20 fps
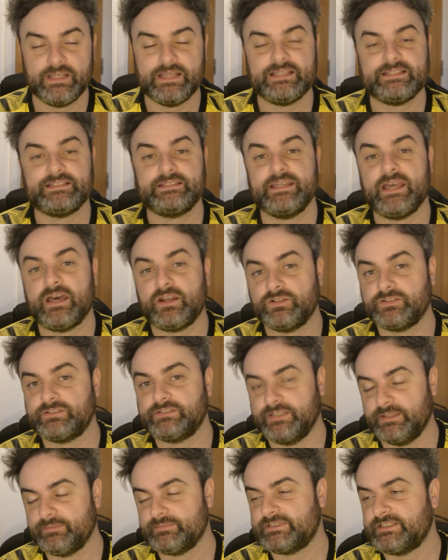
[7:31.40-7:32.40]

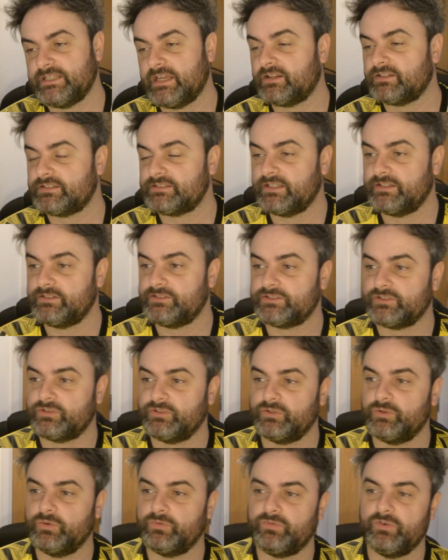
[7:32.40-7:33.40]
Seattle Sounders are going
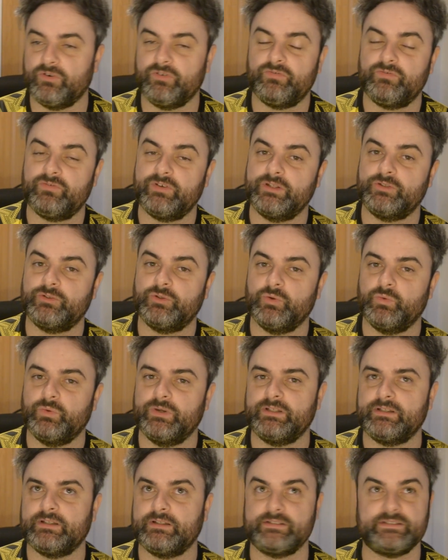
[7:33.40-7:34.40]
to go for a 3-2
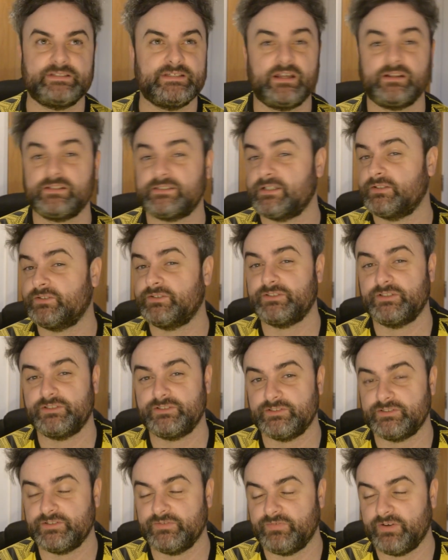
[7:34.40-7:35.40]
win. Seattle Sounders are
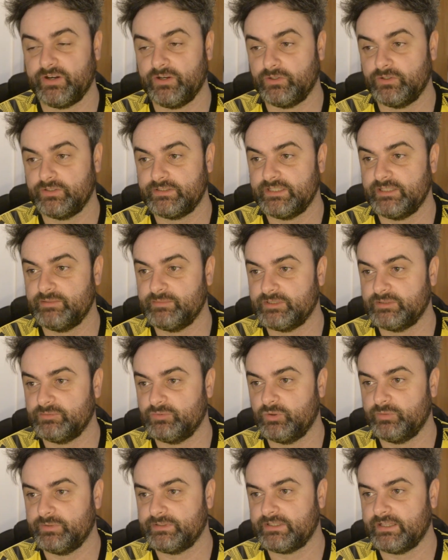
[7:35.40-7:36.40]
just a very good team at the
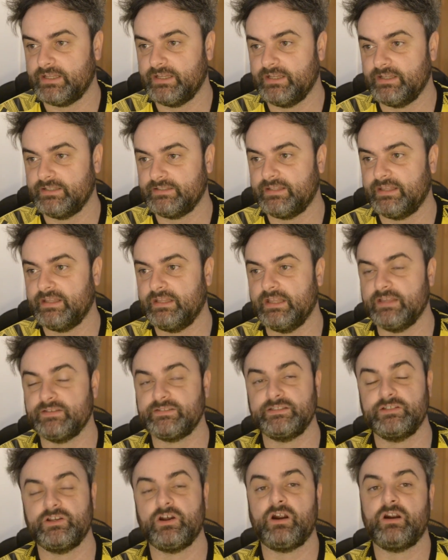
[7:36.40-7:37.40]
moment, and
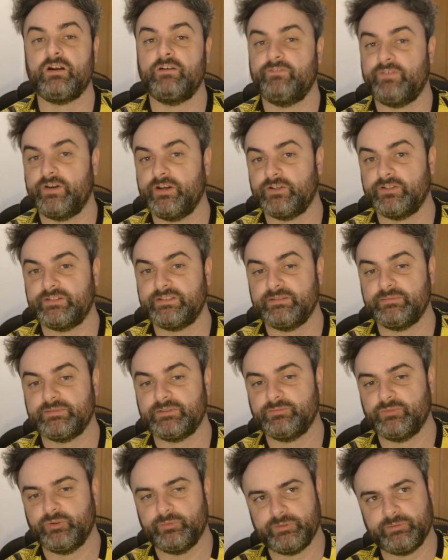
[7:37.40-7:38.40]
LAFC are a very good team at
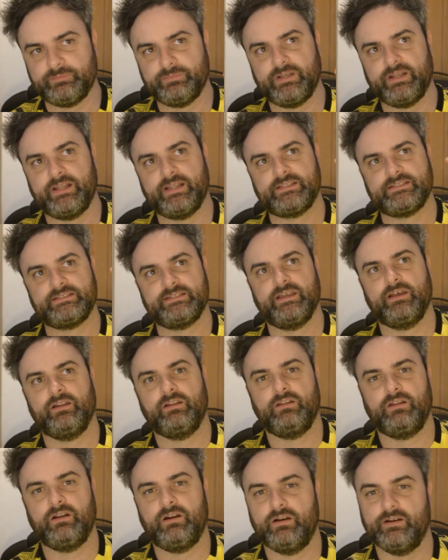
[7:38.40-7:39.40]
the moment, but I think
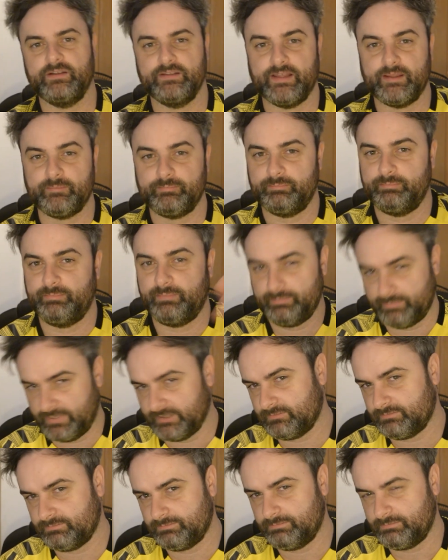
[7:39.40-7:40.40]
Seattle are that
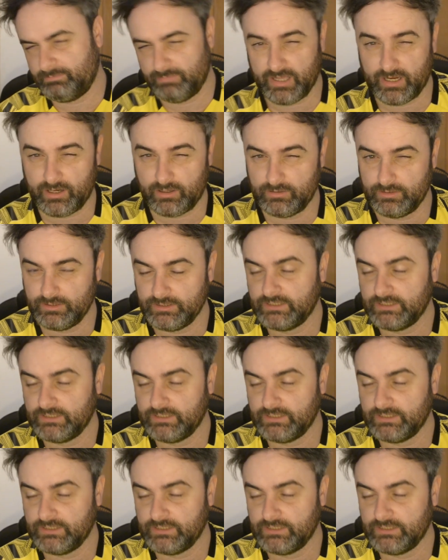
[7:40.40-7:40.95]
bit better.